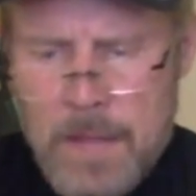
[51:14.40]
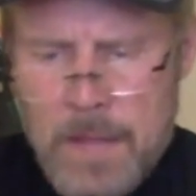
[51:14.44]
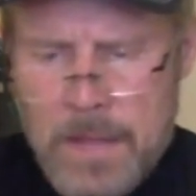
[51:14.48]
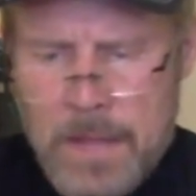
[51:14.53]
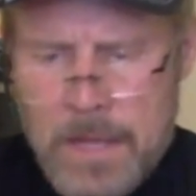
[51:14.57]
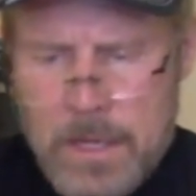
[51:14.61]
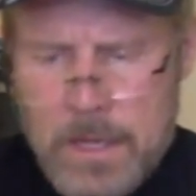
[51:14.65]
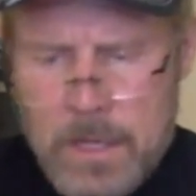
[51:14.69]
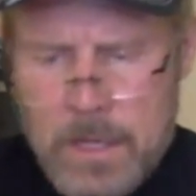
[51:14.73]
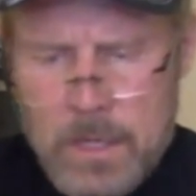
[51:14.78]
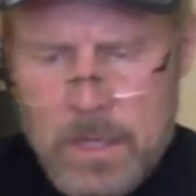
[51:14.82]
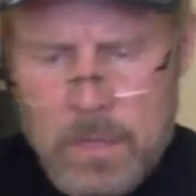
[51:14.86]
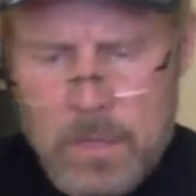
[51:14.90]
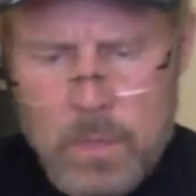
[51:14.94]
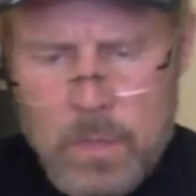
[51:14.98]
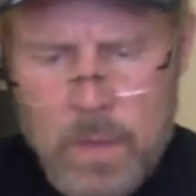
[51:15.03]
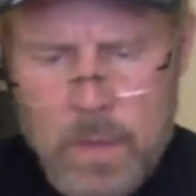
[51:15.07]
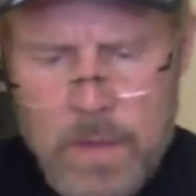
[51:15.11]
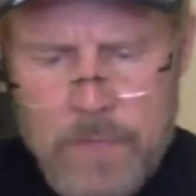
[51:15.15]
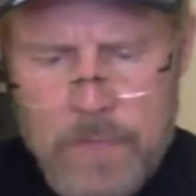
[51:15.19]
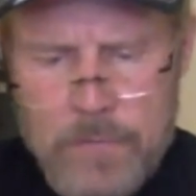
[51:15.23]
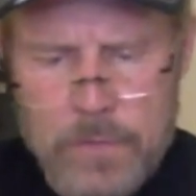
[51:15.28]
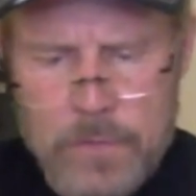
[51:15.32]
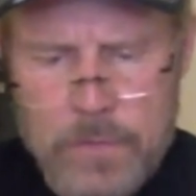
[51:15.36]
They couldn't
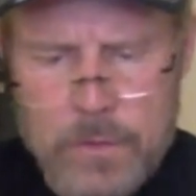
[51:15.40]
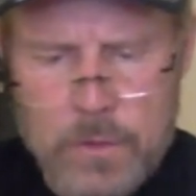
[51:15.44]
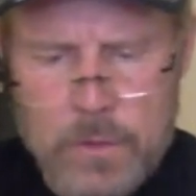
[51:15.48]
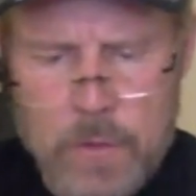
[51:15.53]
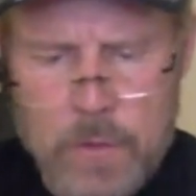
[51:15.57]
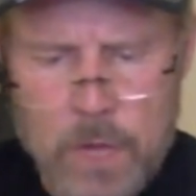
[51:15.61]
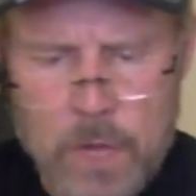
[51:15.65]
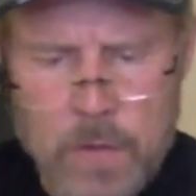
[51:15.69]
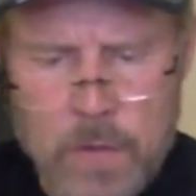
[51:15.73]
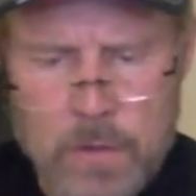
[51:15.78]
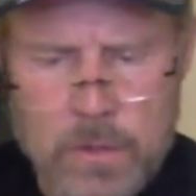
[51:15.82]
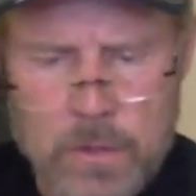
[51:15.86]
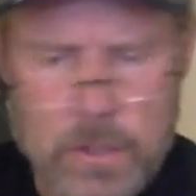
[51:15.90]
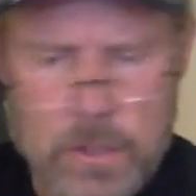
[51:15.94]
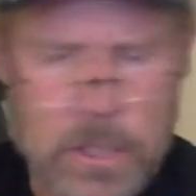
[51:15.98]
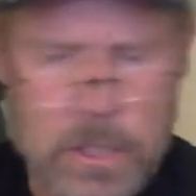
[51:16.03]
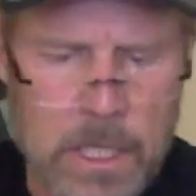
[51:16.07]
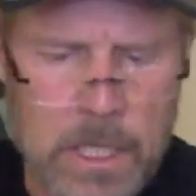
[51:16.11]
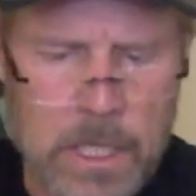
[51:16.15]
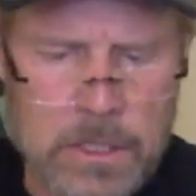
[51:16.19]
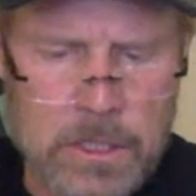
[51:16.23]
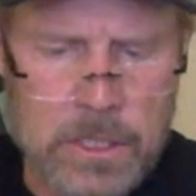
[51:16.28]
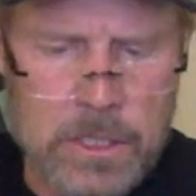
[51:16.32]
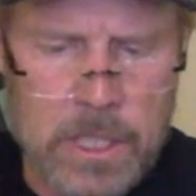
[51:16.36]
wait for drones or
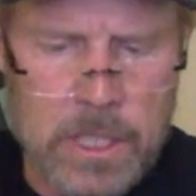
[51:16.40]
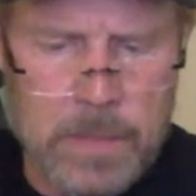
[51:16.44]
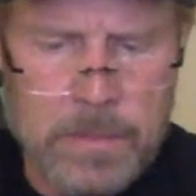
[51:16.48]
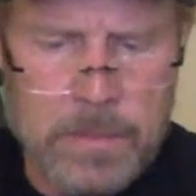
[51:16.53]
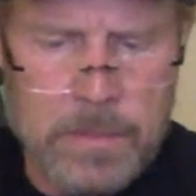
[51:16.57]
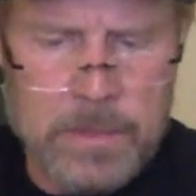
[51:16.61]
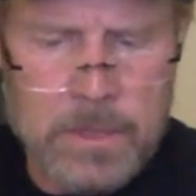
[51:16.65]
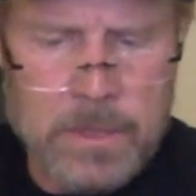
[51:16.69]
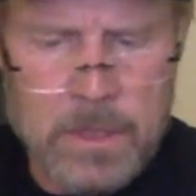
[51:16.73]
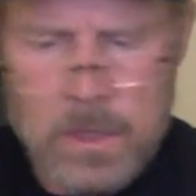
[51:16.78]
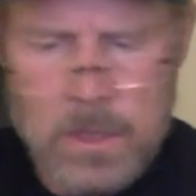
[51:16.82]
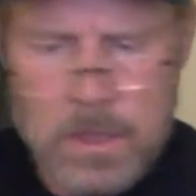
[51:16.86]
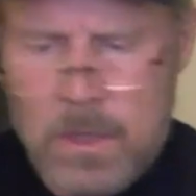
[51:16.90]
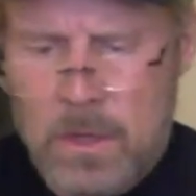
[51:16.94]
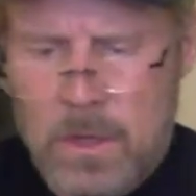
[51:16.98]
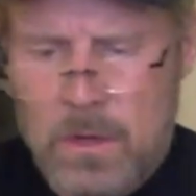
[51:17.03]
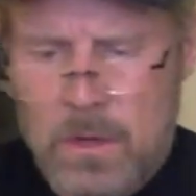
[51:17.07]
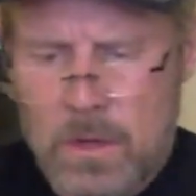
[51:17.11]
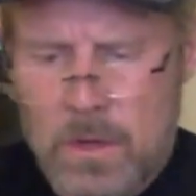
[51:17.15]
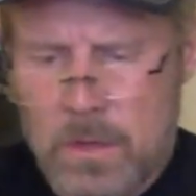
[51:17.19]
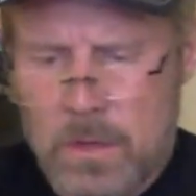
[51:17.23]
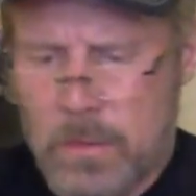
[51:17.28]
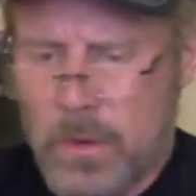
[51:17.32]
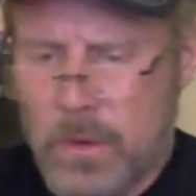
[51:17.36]
gunships
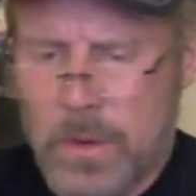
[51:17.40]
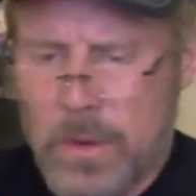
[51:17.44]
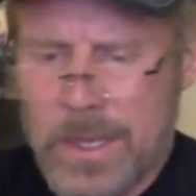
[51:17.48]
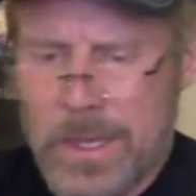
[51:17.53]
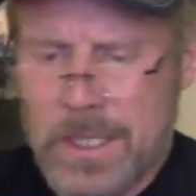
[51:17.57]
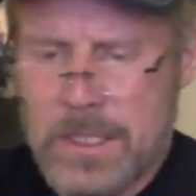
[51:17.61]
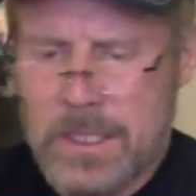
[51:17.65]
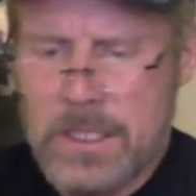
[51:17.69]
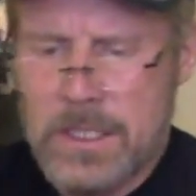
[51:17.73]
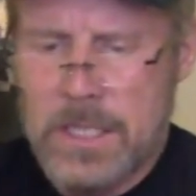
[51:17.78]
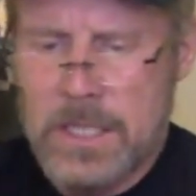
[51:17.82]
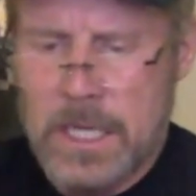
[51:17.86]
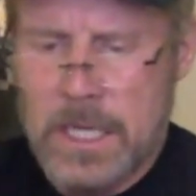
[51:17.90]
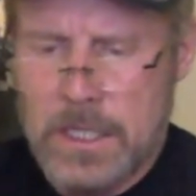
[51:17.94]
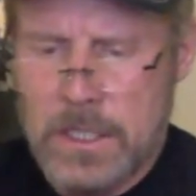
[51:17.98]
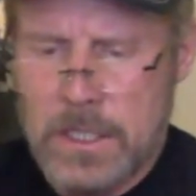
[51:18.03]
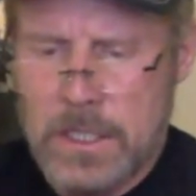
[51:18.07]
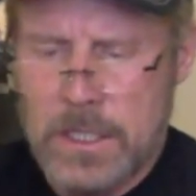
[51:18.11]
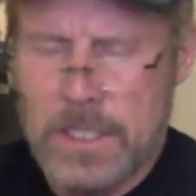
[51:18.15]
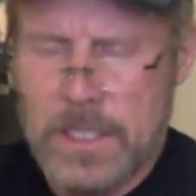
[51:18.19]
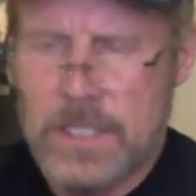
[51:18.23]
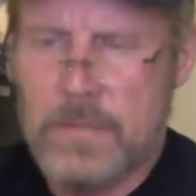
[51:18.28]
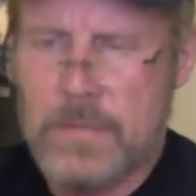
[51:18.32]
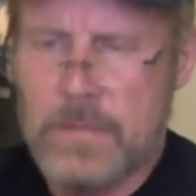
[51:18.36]
or Marines
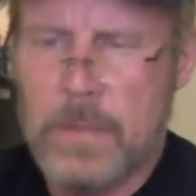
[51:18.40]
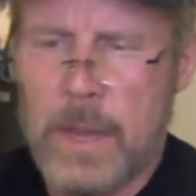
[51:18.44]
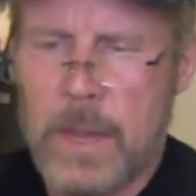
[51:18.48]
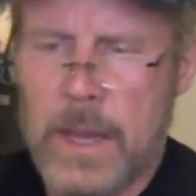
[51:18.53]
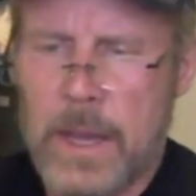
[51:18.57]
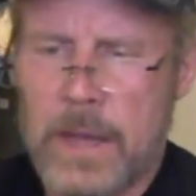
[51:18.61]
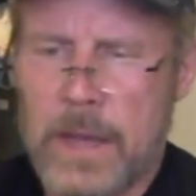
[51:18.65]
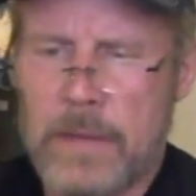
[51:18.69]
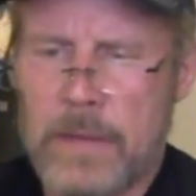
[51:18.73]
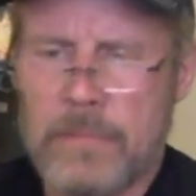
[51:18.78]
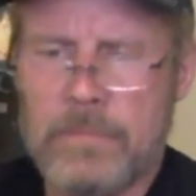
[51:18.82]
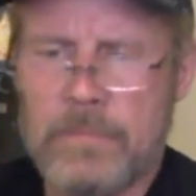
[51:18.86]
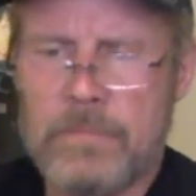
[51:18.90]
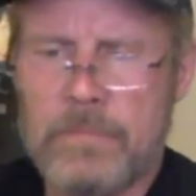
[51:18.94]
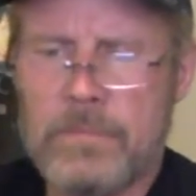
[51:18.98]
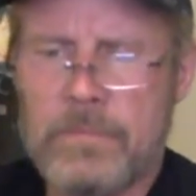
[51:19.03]
stationed in Spain.